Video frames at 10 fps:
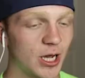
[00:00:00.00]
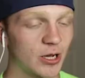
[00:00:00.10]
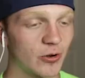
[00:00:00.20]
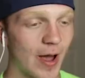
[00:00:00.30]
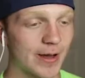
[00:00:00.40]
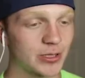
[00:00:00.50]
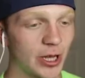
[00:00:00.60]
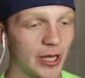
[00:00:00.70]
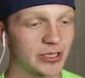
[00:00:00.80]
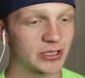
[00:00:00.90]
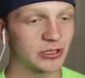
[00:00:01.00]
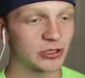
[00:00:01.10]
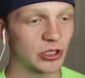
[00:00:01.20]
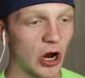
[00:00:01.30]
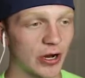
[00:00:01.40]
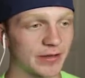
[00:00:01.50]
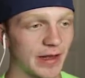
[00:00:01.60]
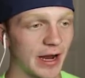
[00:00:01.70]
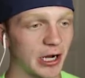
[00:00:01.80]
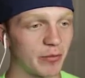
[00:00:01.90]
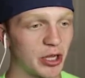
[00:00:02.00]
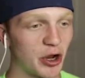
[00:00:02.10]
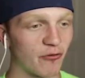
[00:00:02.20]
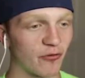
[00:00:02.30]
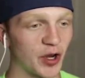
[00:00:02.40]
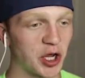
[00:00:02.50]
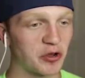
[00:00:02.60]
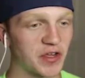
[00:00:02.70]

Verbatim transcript: Congratulations, Shark. Is that going to be your video